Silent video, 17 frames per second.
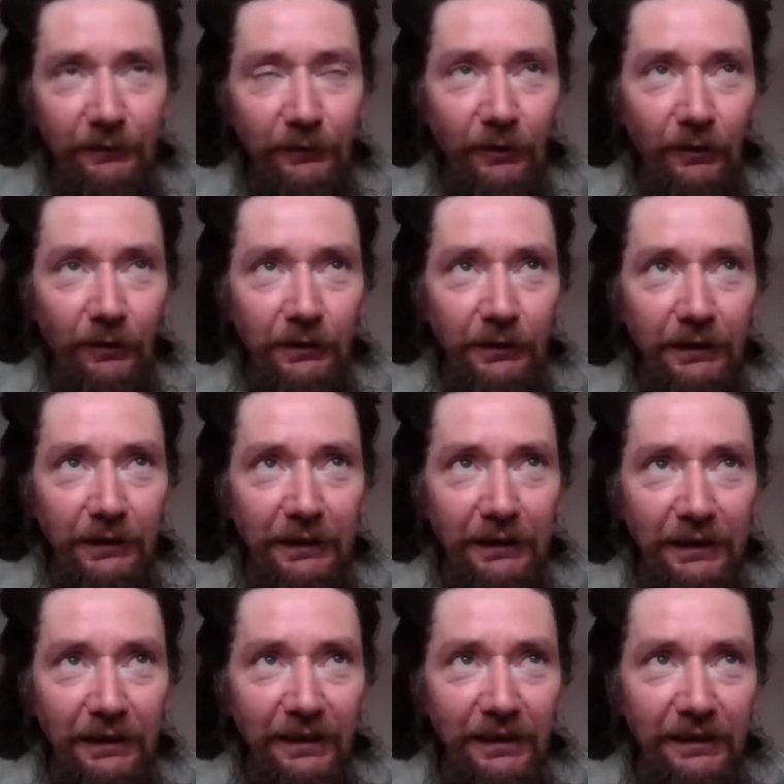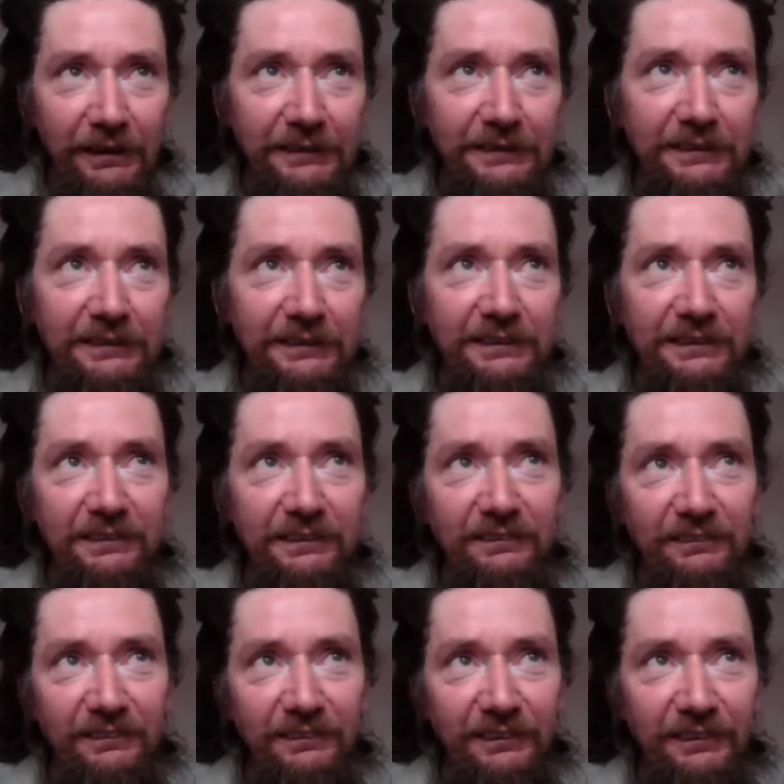looking at
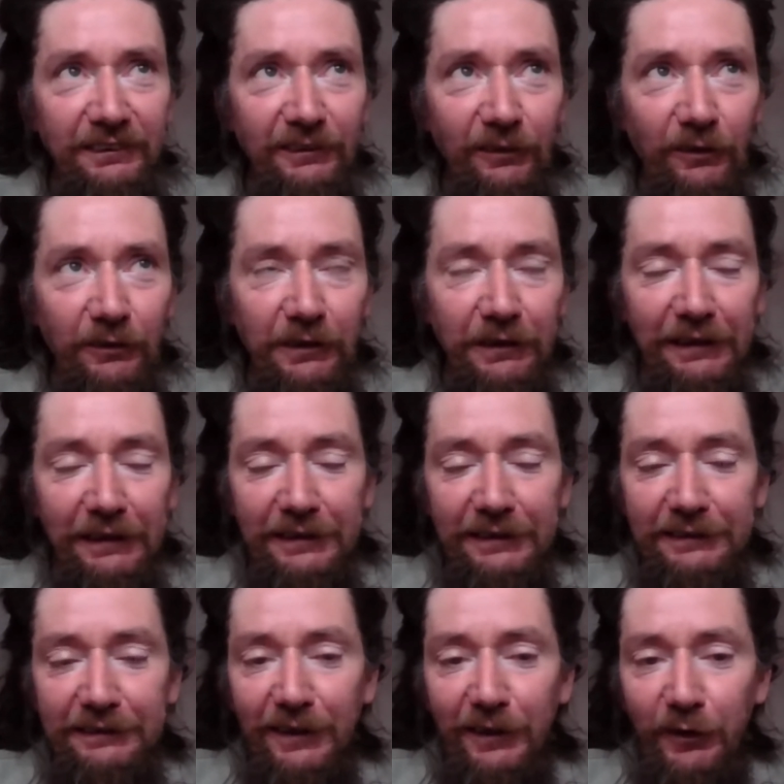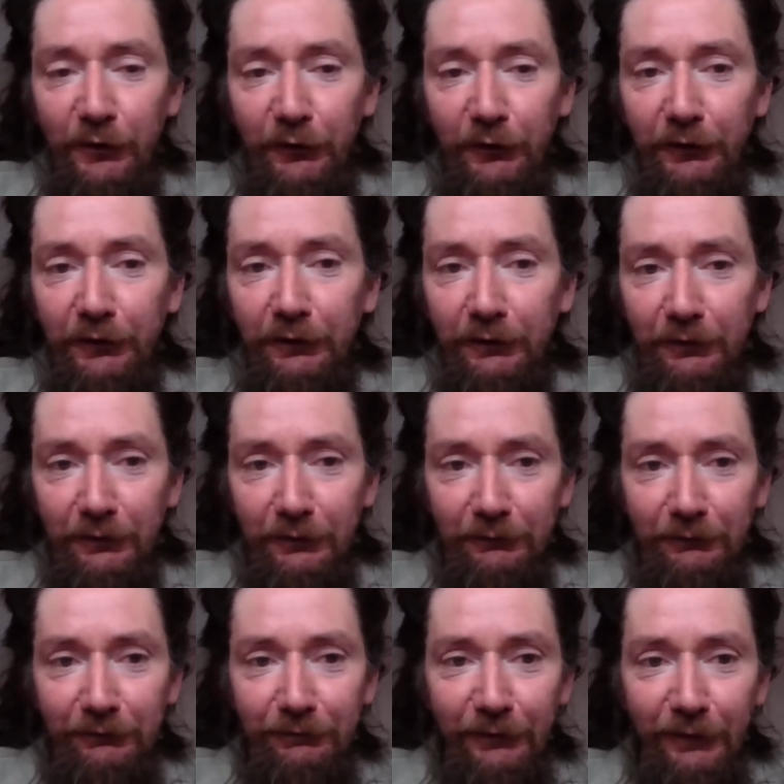least an hour
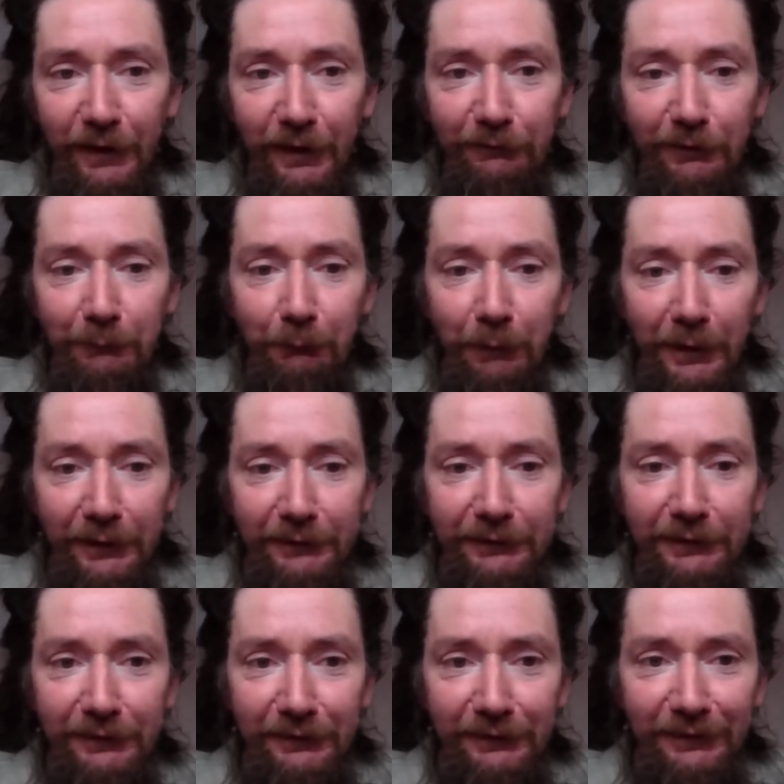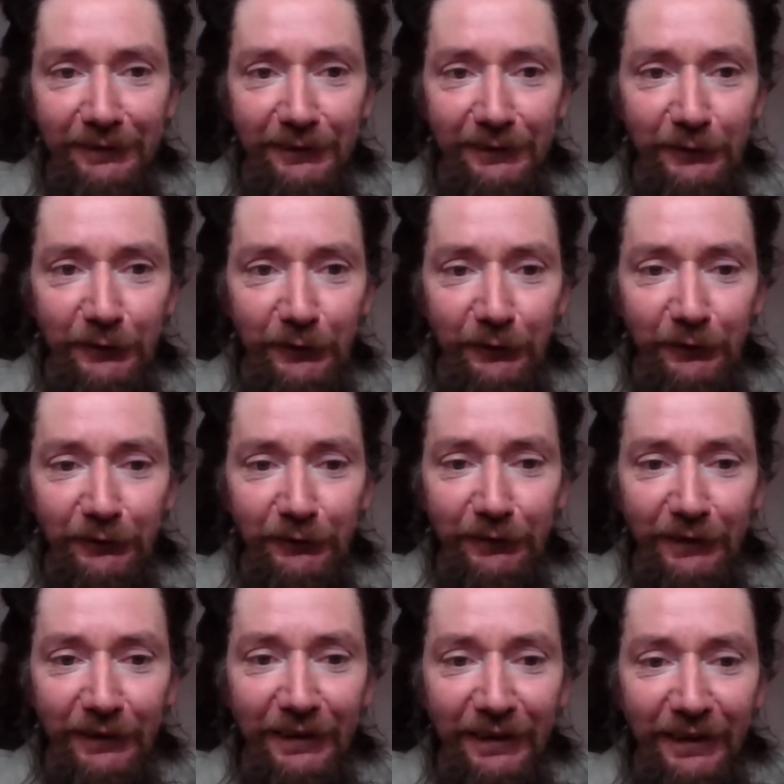for every minute that you're doing,
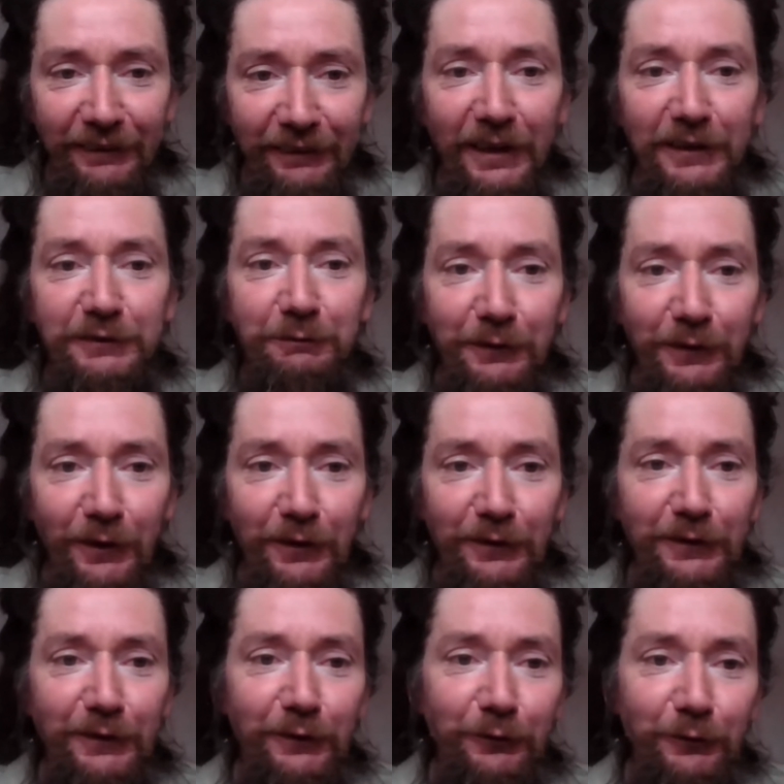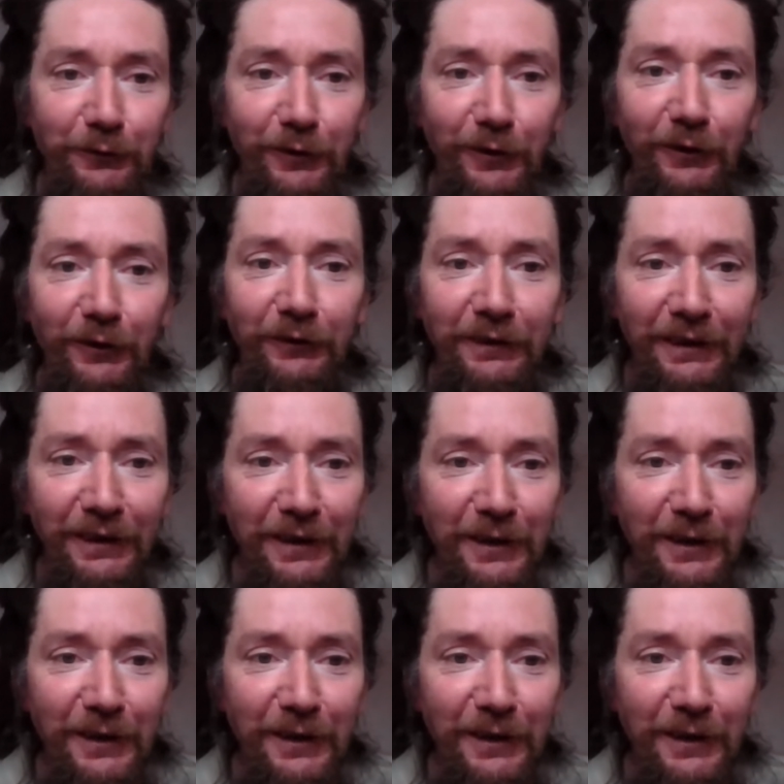and that's with nothing going wrong.